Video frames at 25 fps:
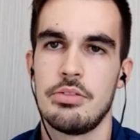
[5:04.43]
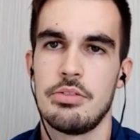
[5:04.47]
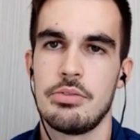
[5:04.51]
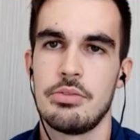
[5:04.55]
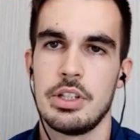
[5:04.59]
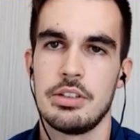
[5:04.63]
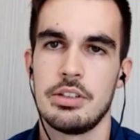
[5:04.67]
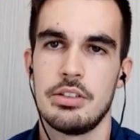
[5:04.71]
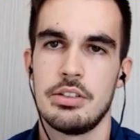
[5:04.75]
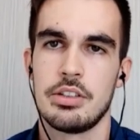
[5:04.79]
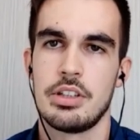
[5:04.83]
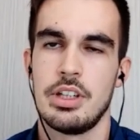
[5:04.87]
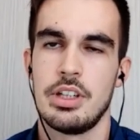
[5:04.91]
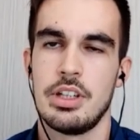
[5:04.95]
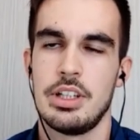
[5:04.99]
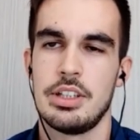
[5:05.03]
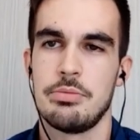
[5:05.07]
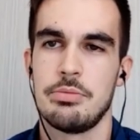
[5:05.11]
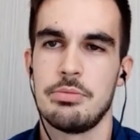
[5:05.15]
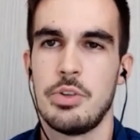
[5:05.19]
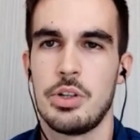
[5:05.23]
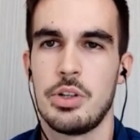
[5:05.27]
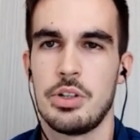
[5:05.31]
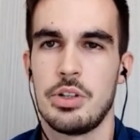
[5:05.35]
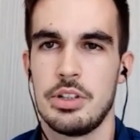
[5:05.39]
we look at
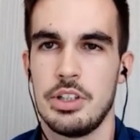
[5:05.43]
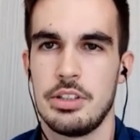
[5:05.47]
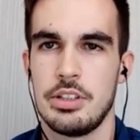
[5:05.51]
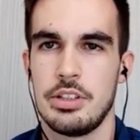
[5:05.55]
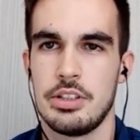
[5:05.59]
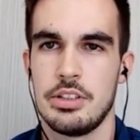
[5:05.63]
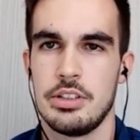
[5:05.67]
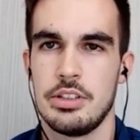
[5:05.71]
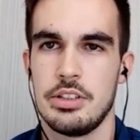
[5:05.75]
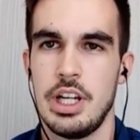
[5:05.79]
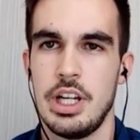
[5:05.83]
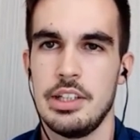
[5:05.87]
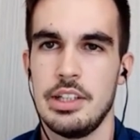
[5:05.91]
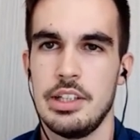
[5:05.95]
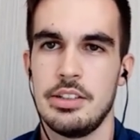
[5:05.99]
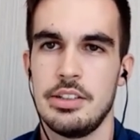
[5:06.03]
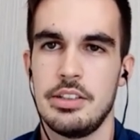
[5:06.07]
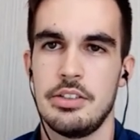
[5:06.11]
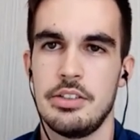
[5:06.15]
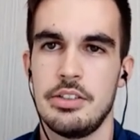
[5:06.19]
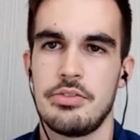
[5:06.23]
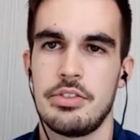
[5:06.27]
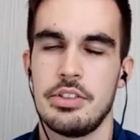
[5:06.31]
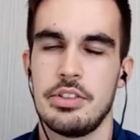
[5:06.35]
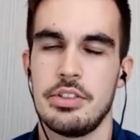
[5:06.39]
more than 90
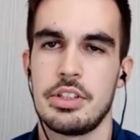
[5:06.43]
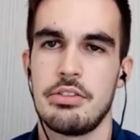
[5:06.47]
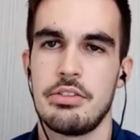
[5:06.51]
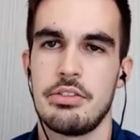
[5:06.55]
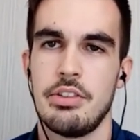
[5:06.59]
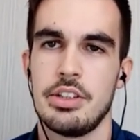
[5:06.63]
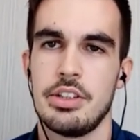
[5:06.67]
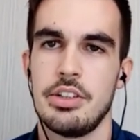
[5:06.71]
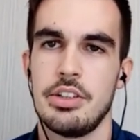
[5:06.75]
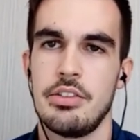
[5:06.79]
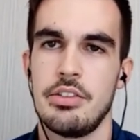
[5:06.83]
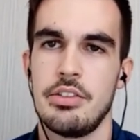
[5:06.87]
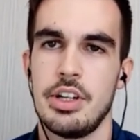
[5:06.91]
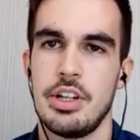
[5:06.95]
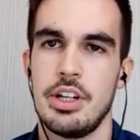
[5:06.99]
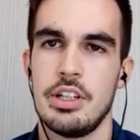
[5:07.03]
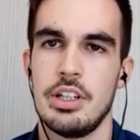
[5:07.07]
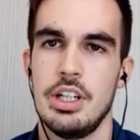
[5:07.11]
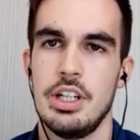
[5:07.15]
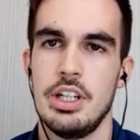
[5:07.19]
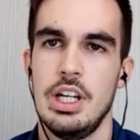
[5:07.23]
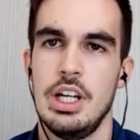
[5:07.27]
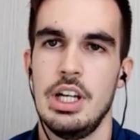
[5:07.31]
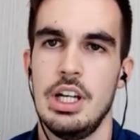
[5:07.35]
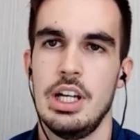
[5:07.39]
different criteria,
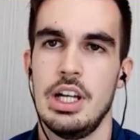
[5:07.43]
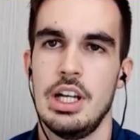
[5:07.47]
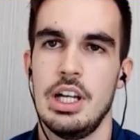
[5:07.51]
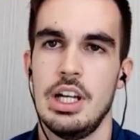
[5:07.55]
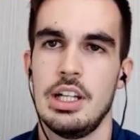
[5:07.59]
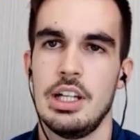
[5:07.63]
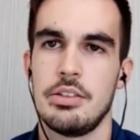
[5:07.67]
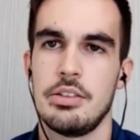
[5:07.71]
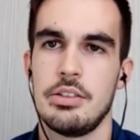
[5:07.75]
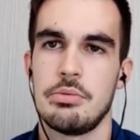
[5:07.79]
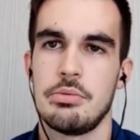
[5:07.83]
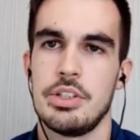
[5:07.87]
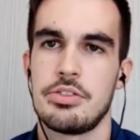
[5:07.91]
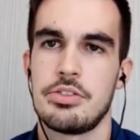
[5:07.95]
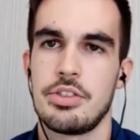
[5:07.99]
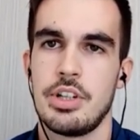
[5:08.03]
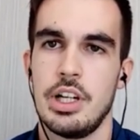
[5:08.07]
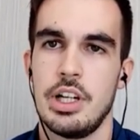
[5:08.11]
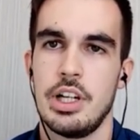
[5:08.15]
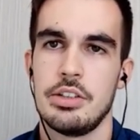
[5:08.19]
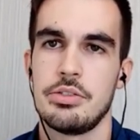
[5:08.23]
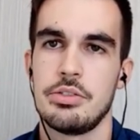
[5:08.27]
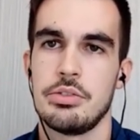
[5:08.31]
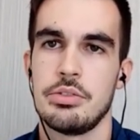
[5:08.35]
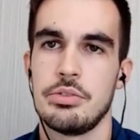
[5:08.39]
and then we
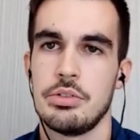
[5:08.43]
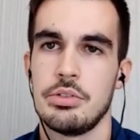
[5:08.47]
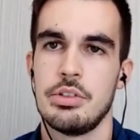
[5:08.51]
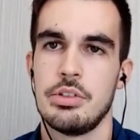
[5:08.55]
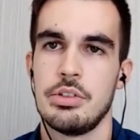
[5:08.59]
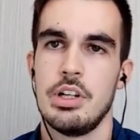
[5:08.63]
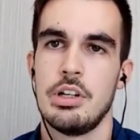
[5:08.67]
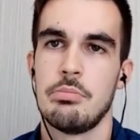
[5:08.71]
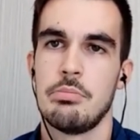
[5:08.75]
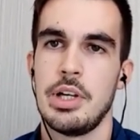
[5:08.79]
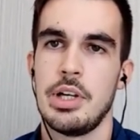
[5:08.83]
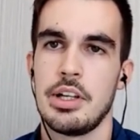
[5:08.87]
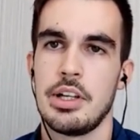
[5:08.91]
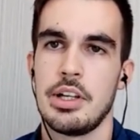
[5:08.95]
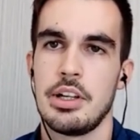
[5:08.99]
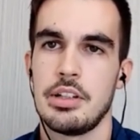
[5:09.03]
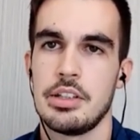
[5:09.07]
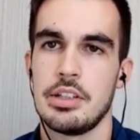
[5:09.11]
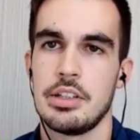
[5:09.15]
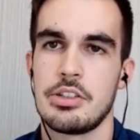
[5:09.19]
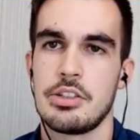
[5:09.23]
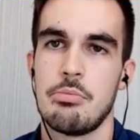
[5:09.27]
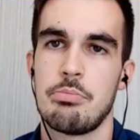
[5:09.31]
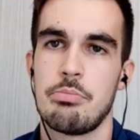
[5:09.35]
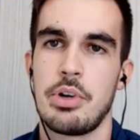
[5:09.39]
try to make it
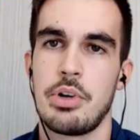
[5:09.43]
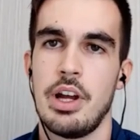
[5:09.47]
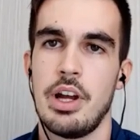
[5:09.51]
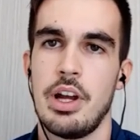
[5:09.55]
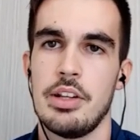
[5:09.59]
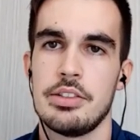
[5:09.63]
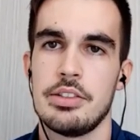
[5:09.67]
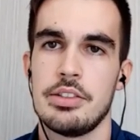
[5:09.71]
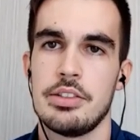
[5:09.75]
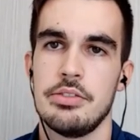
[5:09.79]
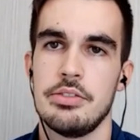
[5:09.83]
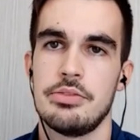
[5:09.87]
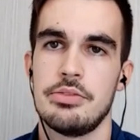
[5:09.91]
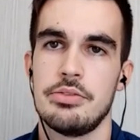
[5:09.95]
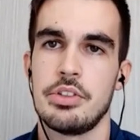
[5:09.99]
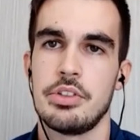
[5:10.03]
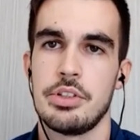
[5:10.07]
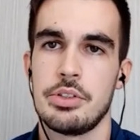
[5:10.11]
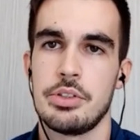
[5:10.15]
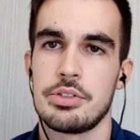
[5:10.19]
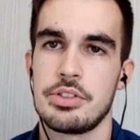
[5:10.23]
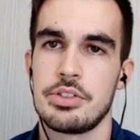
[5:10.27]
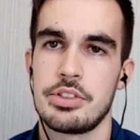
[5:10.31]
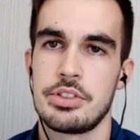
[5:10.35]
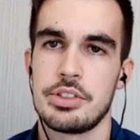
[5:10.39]
as comprehensive for the
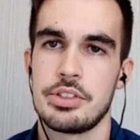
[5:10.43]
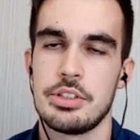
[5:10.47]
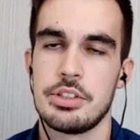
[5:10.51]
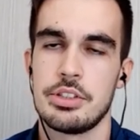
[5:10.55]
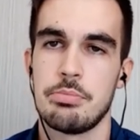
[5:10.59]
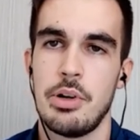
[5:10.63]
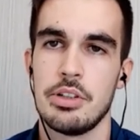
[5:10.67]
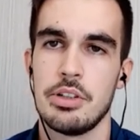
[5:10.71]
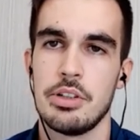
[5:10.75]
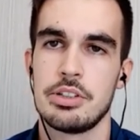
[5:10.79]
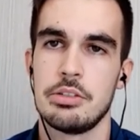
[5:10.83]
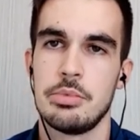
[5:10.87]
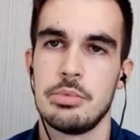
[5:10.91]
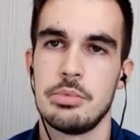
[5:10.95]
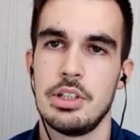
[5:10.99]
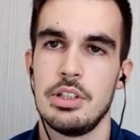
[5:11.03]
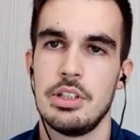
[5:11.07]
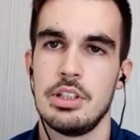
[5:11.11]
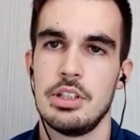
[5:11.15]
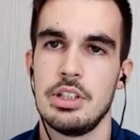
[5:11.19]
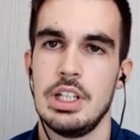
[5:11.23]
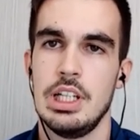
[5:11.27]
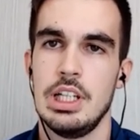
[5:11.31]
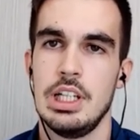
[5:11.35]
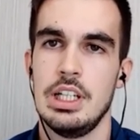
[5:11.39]
users as
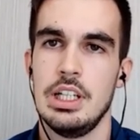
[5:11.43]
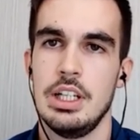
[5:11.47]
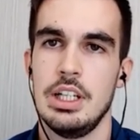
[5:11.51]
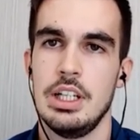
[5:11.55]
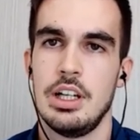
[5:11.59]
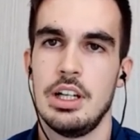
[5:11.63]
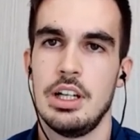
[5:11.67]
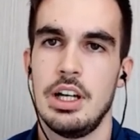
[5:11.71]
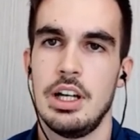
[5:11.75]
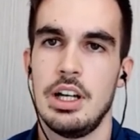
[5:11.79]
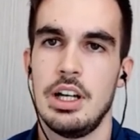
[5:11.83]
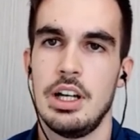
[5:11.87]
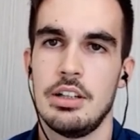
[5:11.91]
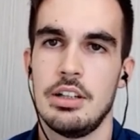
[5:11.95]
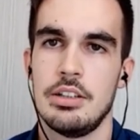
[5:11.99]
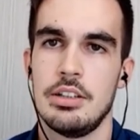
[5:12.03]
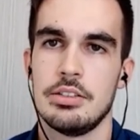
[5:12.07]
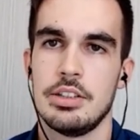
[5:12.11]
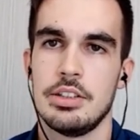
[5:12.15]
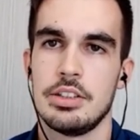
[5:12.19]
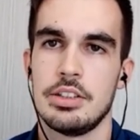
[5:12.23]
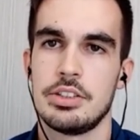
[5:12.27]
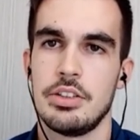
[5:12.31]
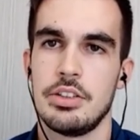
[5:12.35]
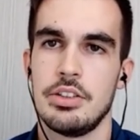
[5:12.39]
possible.
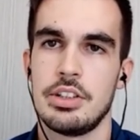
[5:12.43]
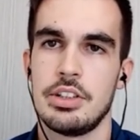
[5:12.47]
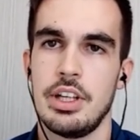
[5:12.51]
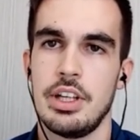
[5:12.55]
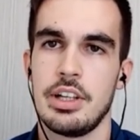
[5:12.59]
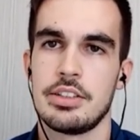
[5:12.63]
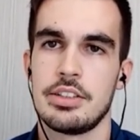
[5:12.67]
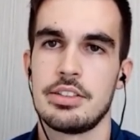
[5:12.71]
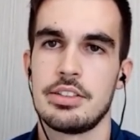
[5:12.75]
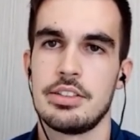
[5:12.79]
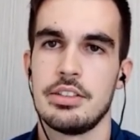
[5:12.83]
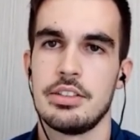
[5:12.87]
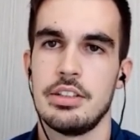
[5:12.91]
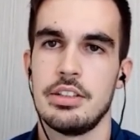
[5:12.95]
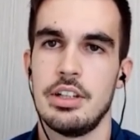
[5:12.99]
So it takes